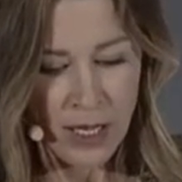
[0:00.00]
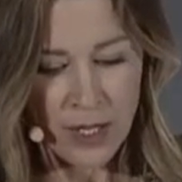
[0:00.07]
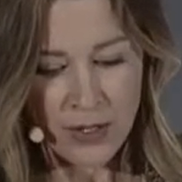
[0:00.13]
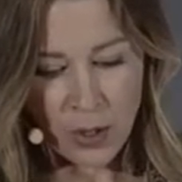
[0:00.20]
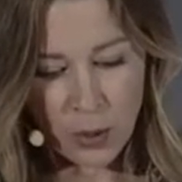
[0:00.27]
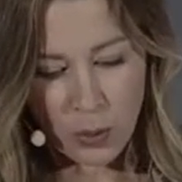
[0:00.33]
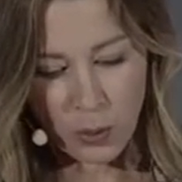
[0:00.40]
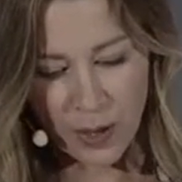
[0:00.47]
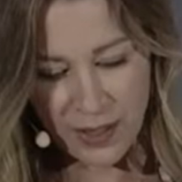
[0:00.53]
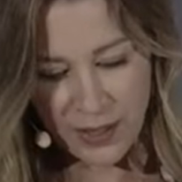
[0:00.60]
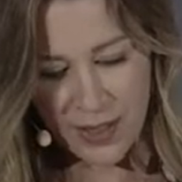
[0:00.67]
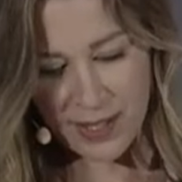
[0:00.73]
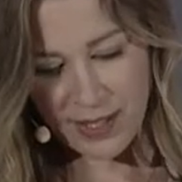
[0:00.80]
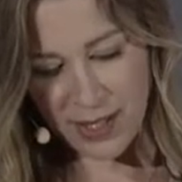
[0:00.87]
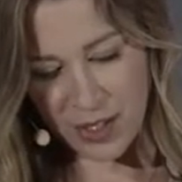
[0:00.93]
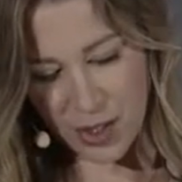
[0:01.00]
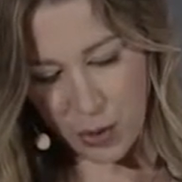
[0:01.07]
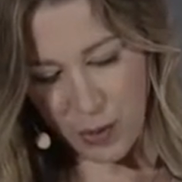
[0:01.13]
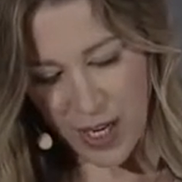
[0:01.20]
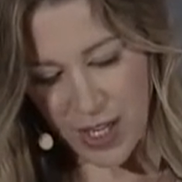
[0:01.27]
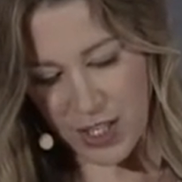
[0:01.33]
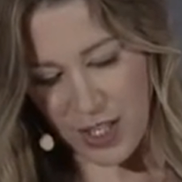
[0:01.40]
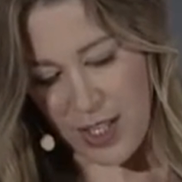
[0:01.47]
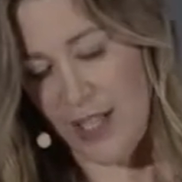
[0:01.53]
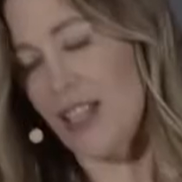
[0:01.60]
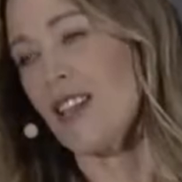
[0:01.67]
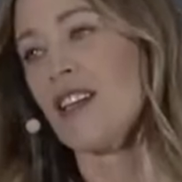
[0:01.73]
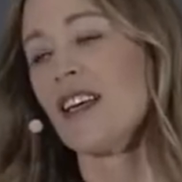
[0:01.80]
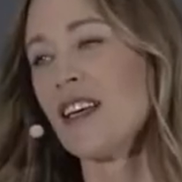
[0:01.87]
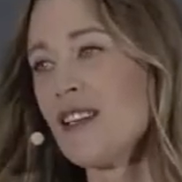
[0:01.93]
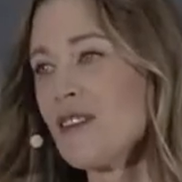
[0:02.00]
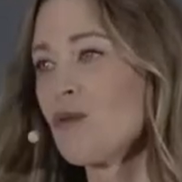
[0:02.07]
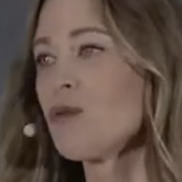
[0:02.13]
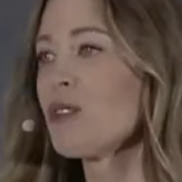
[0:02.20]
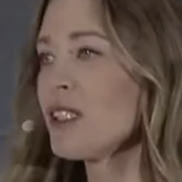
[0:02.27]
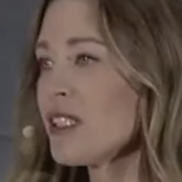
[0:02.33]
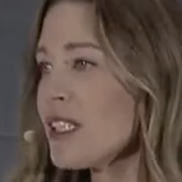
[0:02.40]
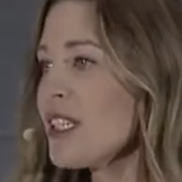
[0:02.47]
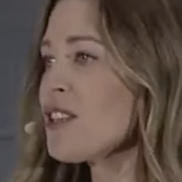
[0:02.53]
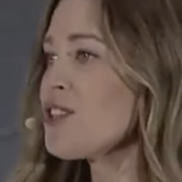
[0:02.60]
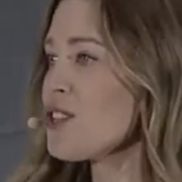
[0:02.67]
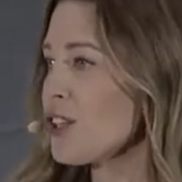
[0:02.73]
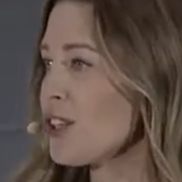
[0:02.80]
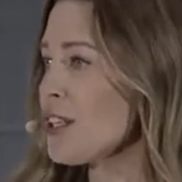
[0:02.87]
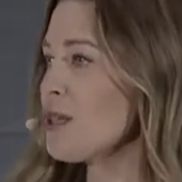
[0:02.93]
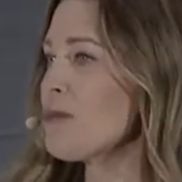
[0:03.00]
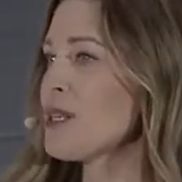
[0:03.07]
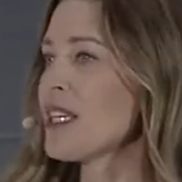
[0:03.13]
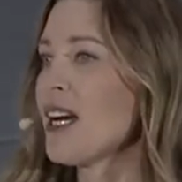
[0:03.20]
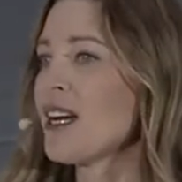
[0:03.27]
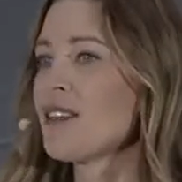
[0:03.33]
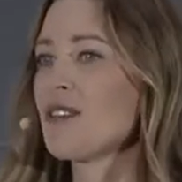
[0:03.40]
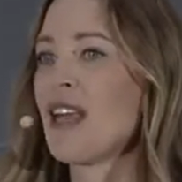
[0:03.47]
So with this situation, it is really concerning because